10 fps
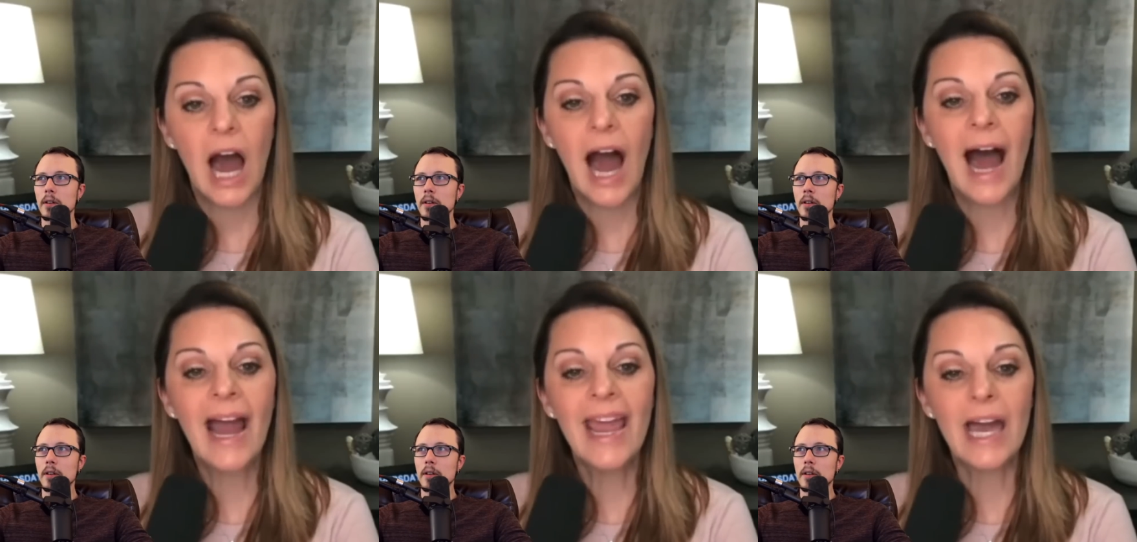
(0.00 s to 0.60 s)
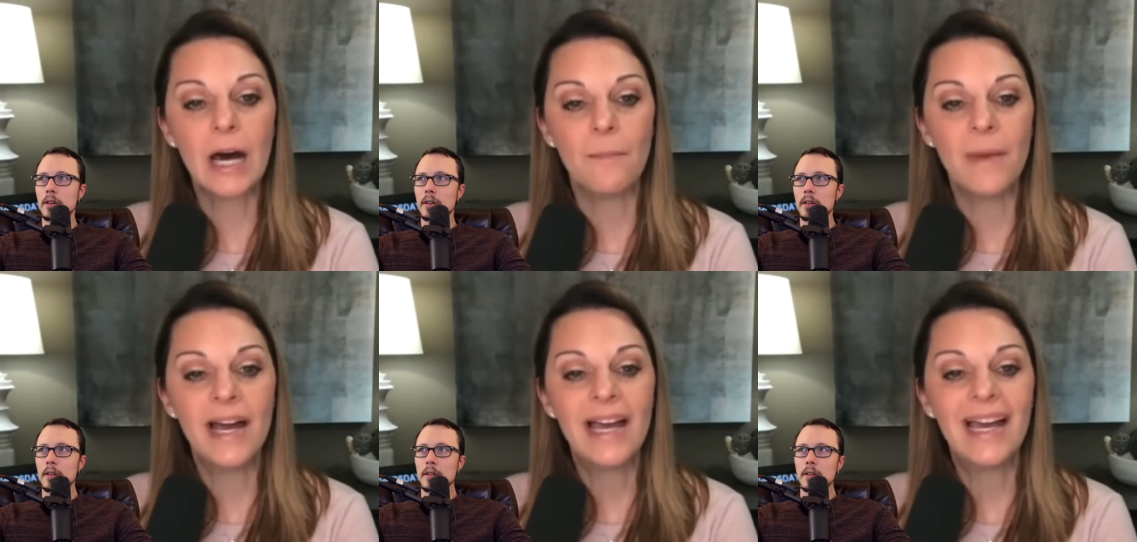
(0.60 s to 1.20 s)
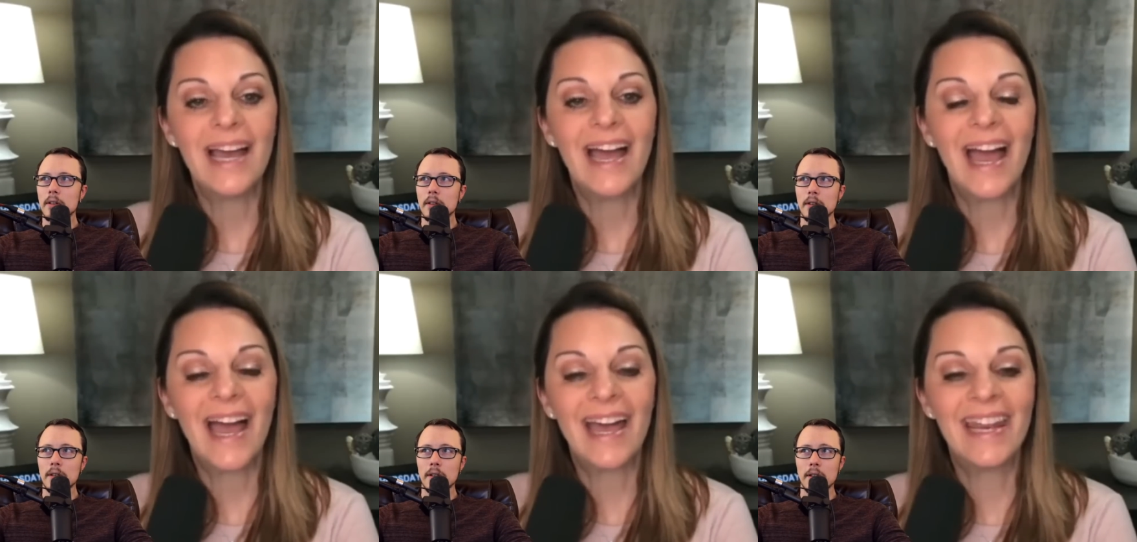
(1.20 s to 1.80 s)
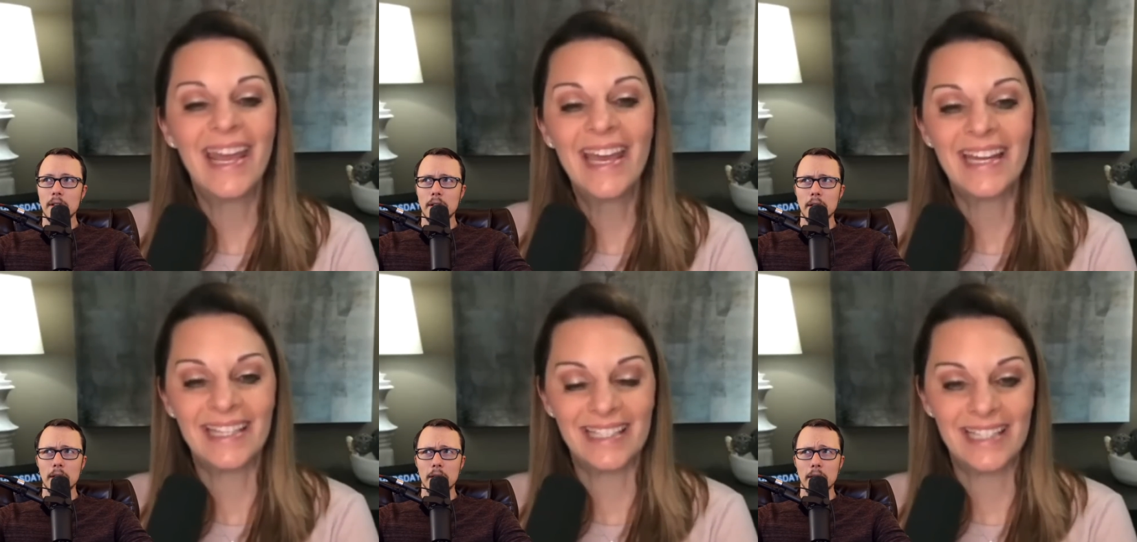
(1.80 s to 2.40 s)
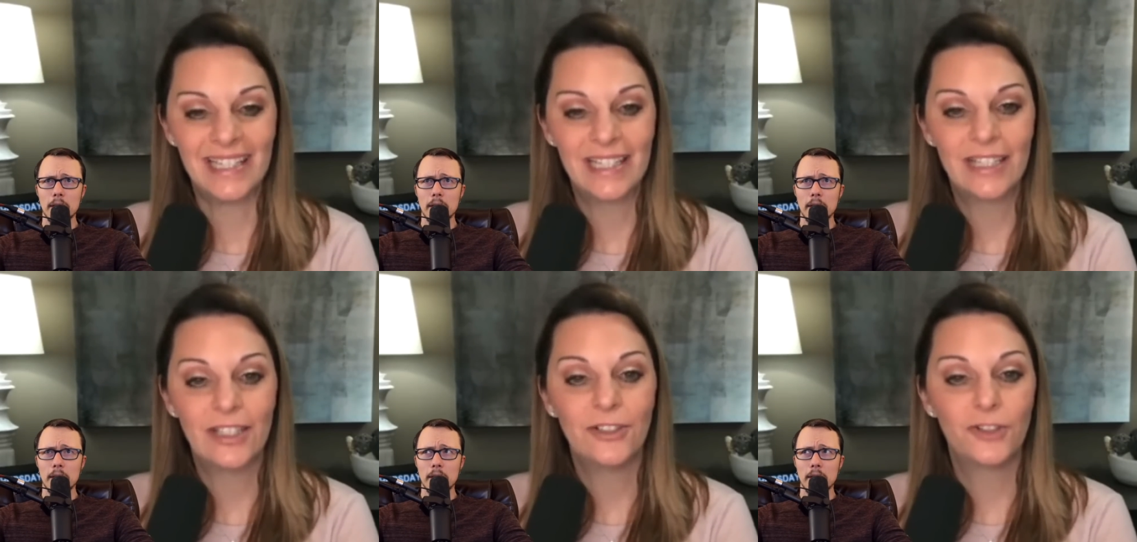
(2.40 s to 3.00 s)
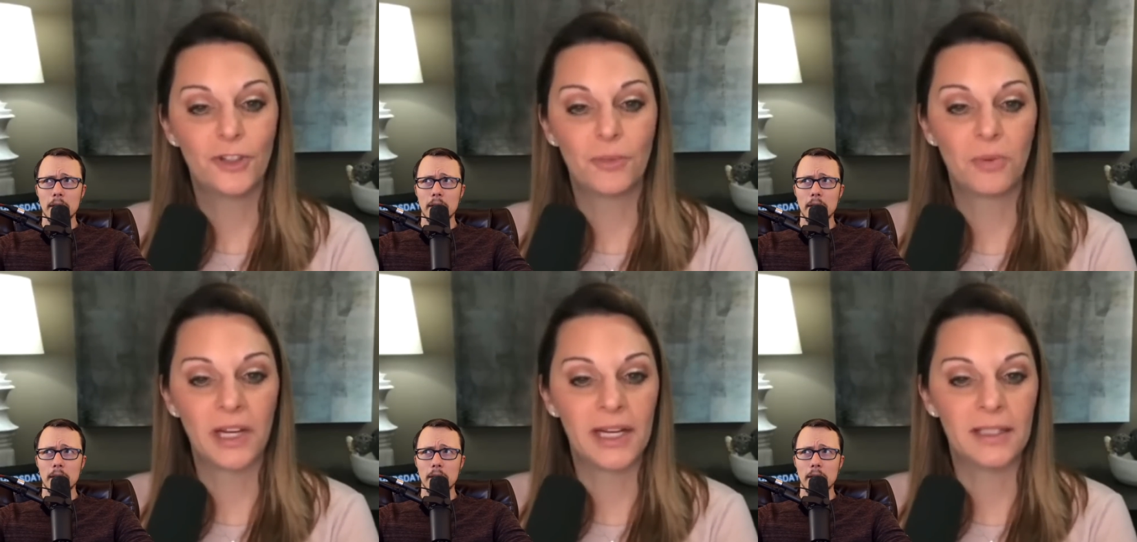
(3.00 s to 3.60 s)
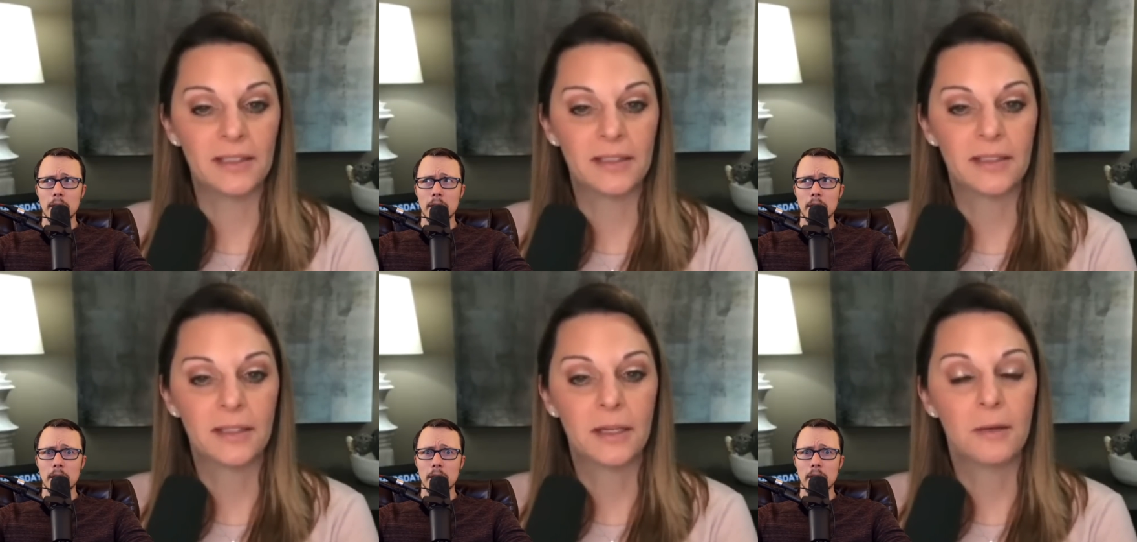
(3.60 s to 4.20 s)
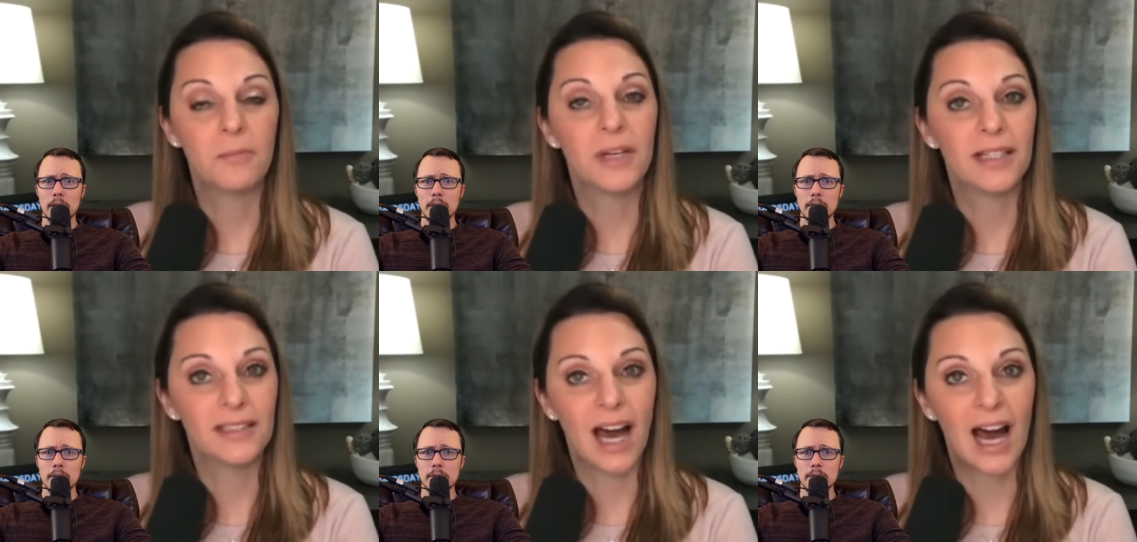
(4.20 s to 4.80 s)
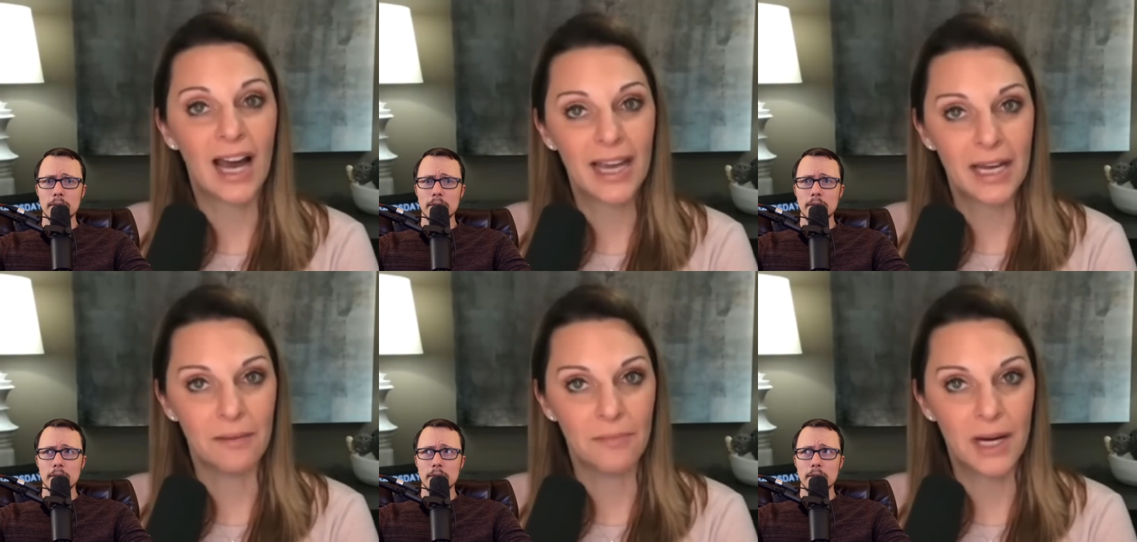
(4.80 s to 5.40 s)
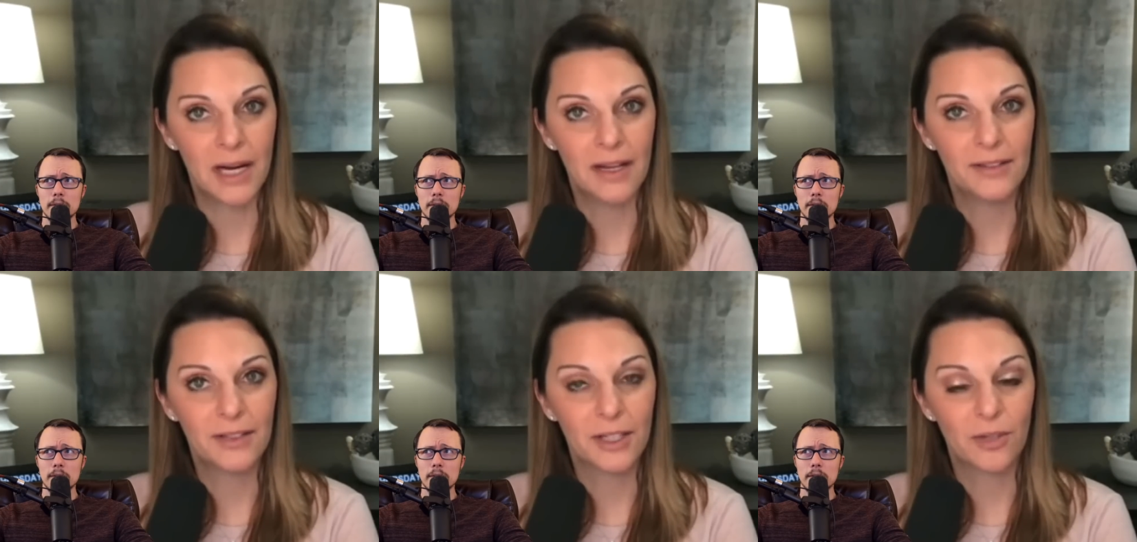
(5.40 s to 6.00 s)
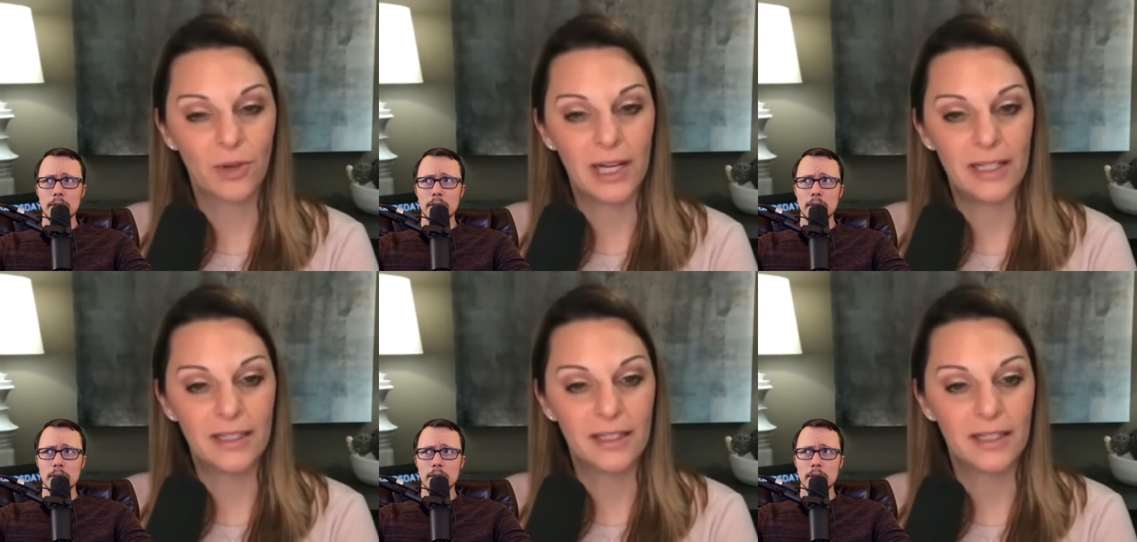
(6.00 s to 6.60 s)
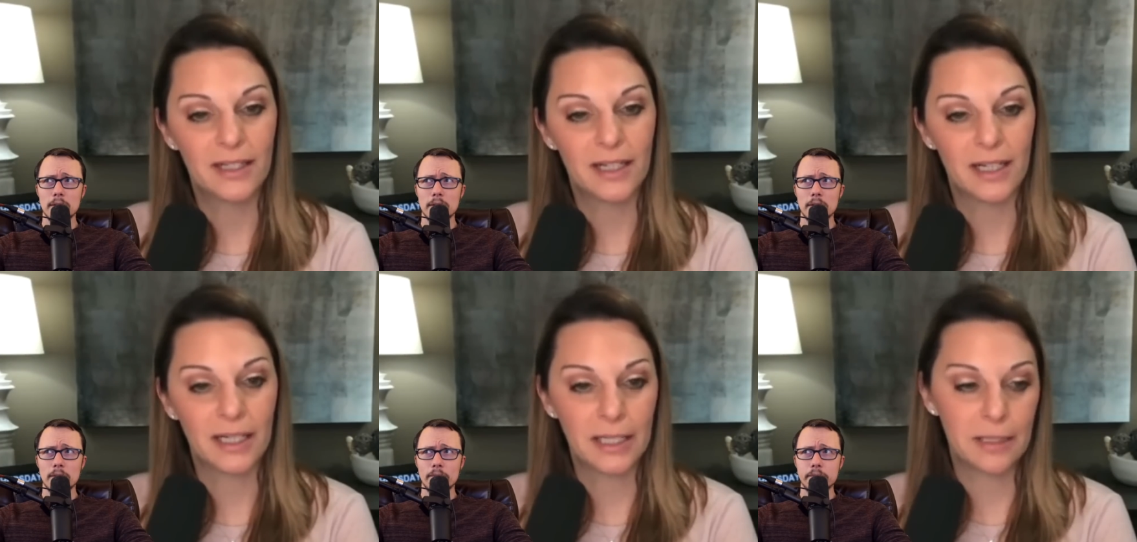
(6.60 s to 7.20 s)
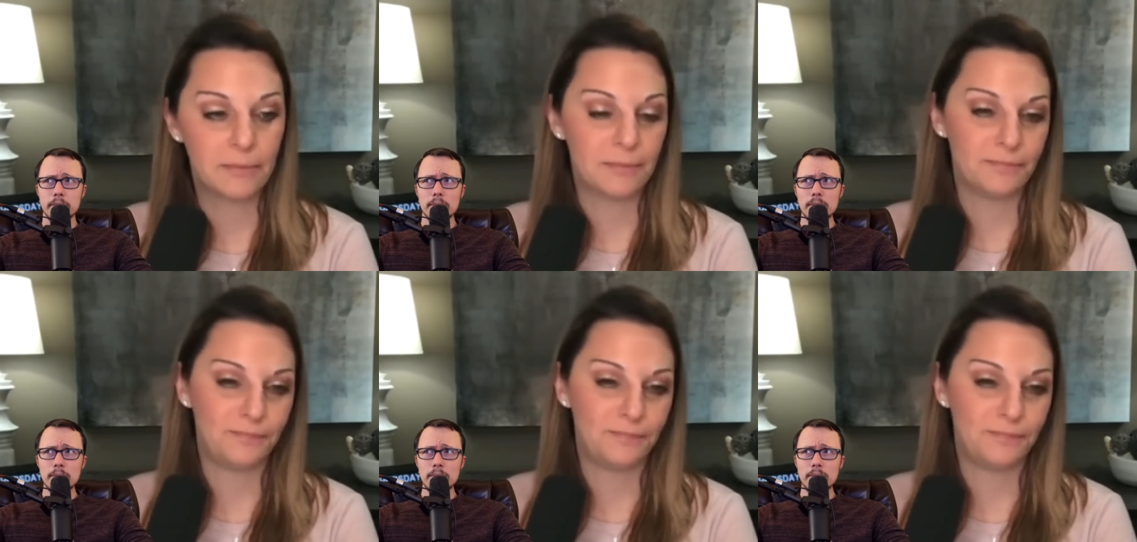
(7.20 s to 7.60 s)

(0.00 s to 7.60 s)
Speaker 1: I am an end to their plans because I am the great I am.